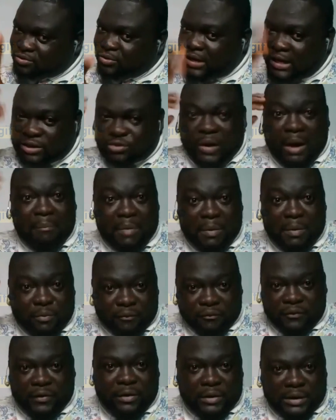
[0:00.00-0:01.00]
So that's why
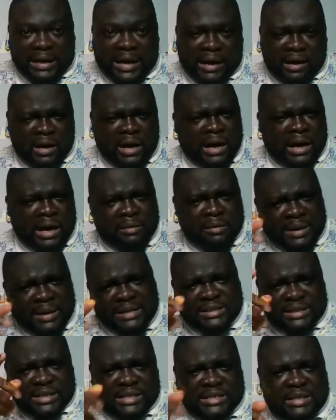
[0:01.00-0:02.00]
people felt like, you
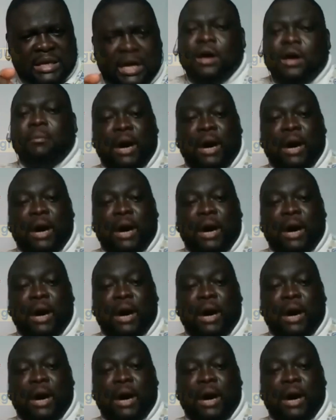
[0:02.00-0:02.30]
realize it is.